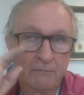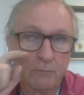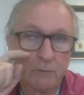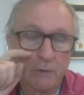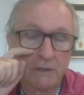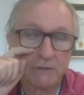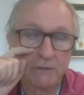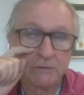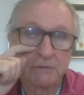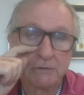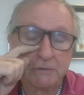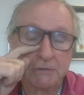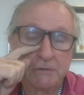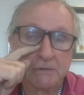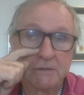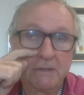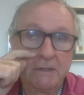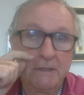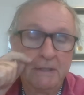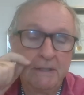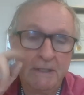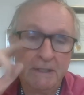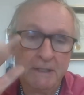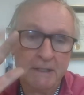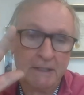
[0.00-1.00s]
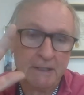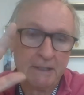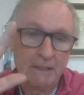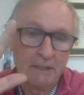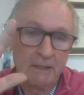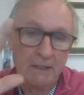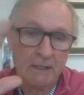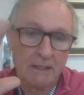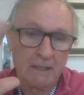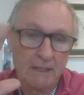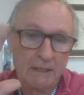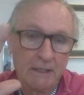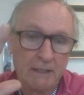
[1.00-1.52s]
questions.
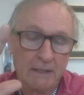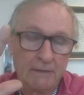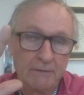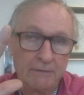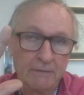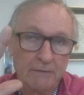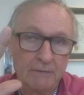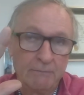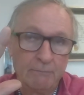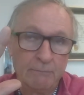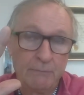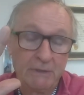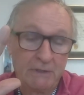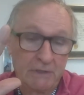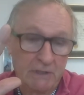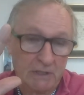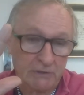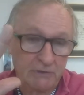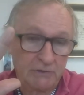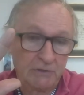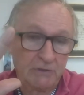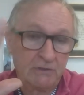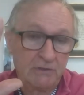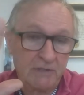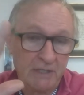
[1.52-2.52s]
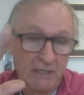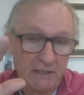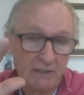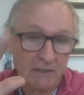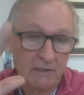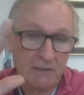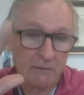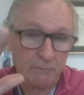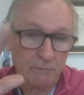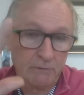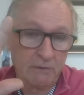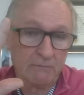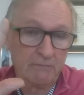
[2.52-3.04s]
Because you take the
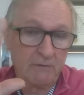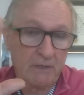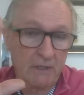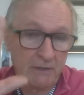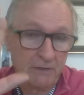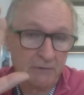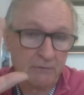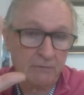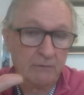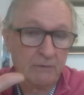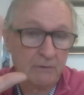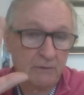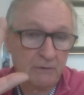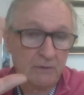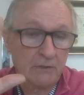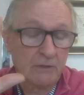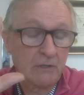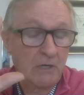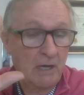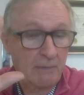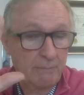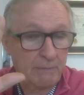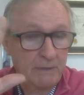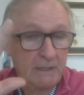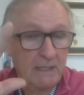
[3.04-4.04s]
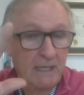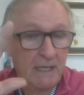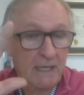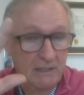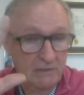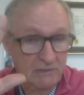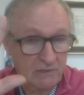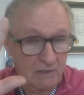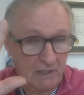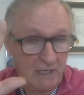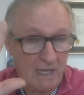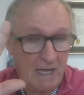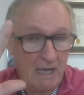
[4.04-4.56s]
commuted value, copycat is
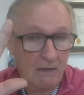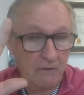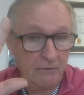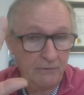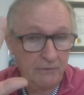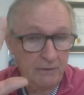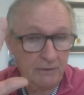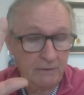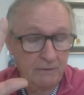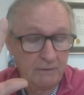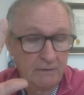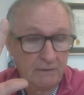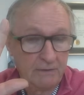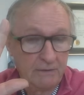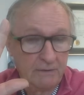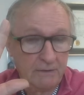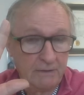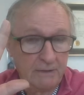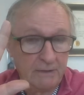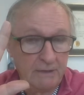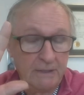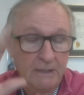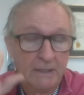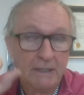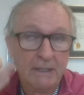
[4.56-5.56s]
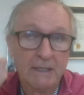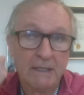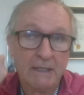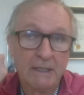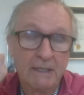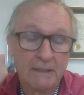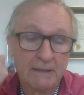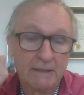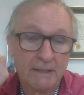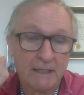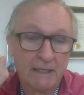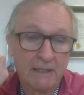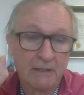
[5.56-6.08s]
allowed.
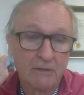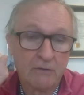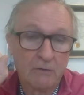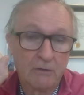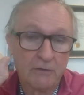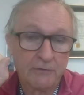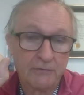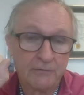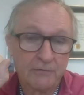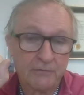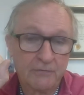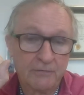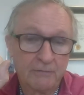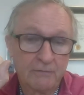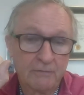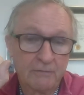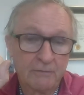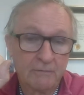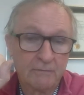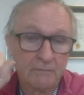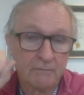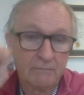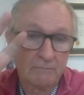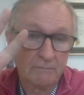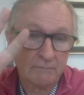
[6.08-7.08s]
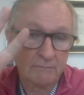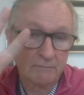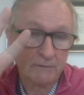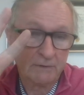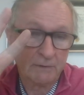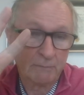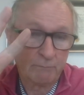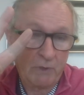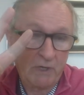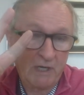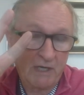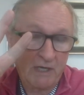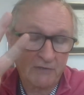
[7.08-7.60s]
And then, of course, the
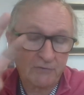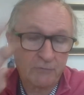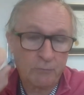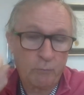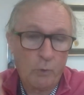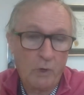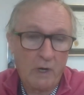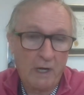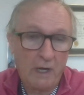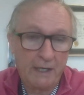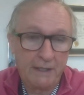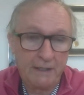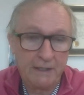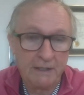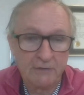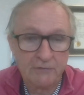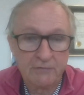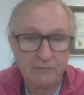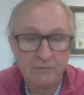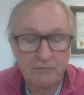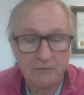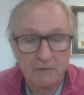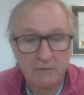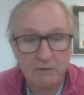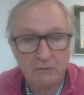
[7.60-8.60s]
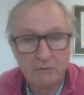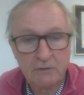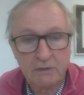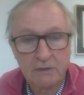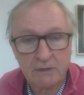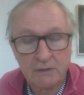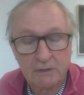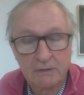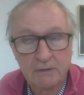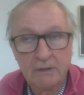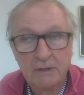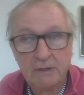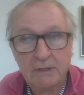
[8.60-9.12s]
plus one is you
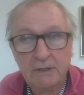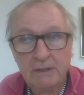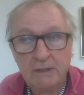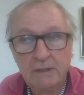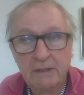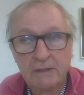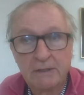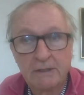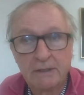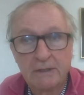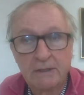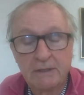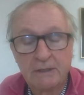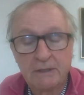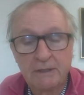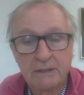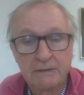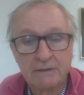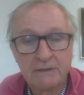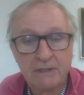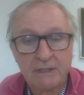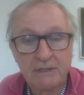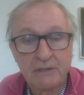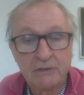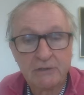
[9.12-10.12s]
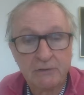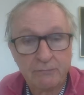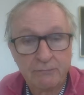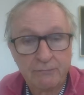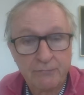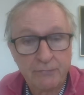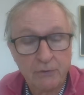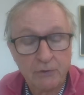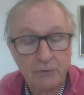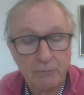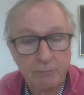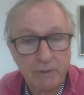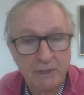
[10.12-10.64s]
can take a
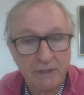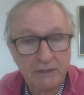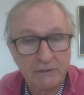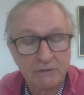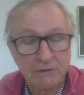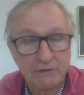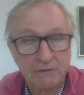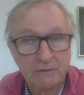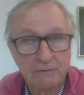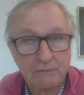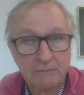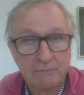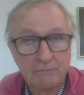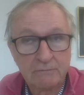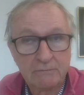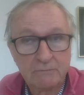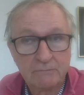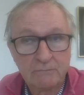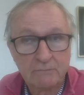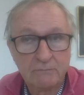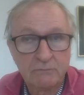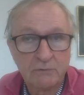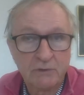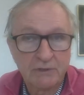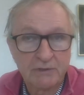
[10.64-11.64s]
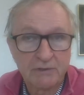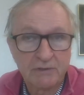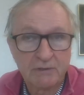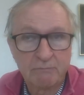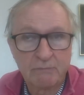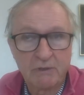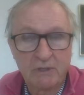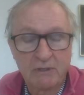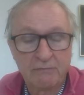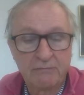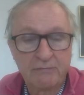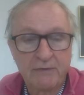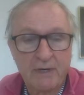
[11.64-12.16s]
deferred pension with
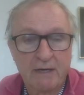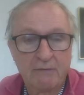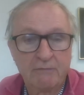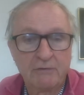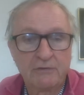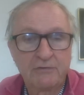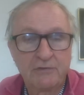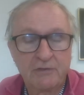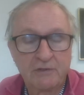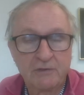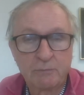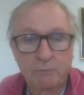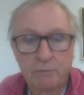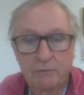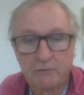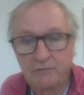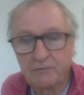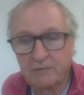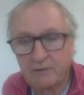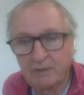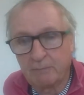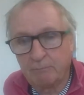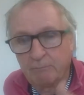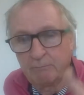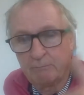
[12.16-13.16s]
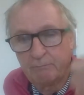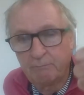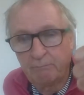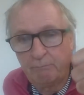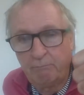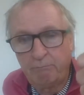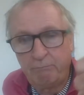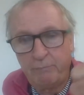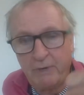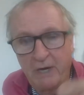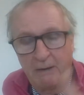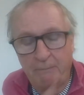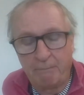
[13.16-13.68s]
about a 5 or 6%
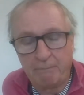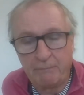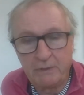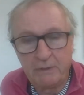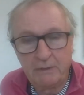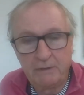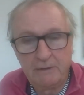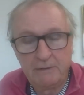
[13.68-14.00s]
bump.